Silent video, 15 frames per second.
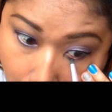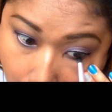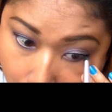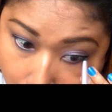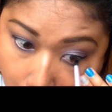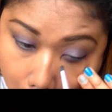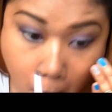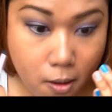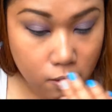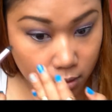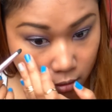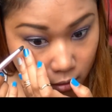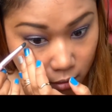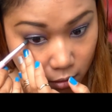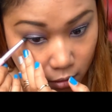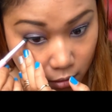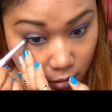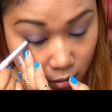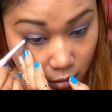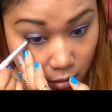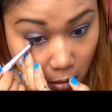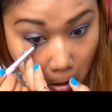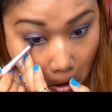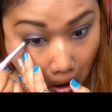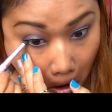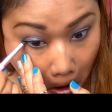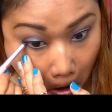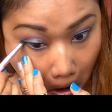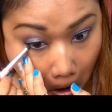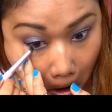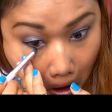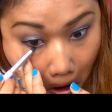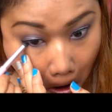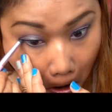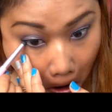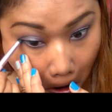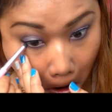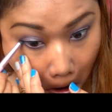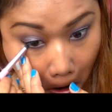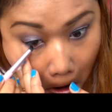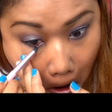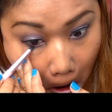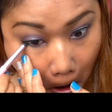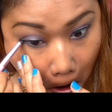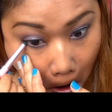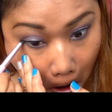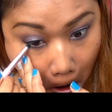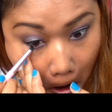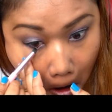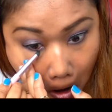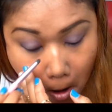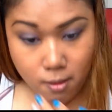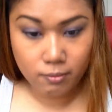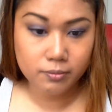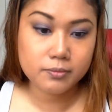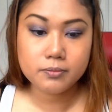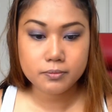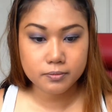(no one is talking)